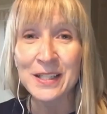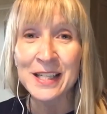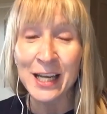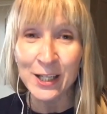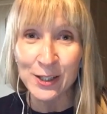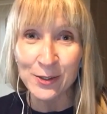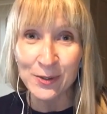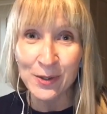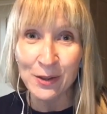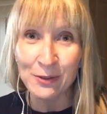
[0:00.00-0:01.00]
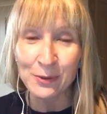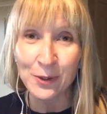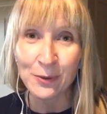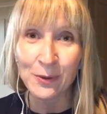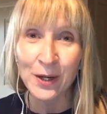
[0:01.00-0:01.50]
to take you
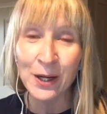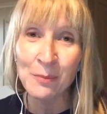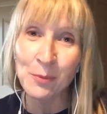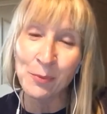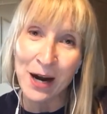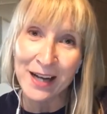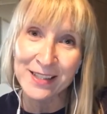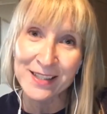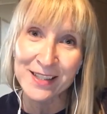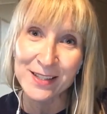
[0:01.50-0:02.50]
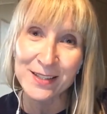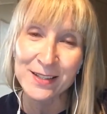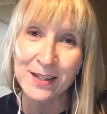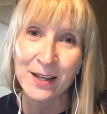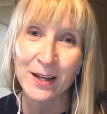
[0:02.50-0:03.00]
through a couple practices.
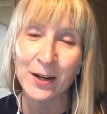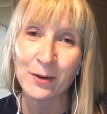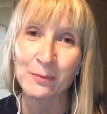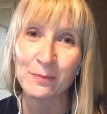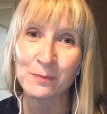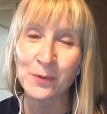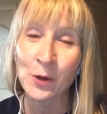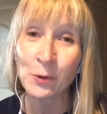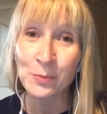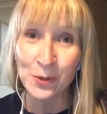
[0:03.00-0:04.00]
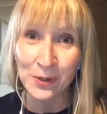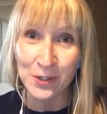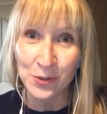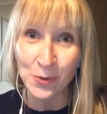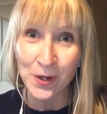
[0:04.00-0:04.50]
I hope you
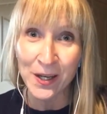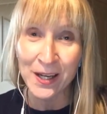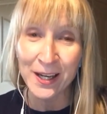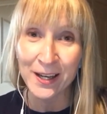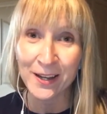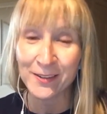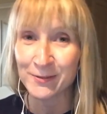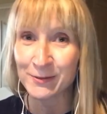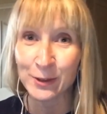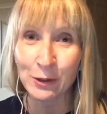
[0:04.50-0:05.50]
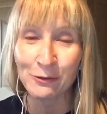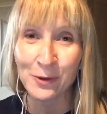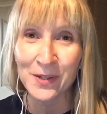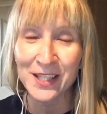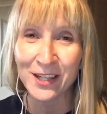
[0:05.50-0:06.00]
enjoy and look
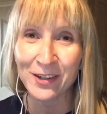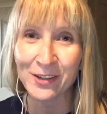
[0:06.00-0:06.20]
forward to hearing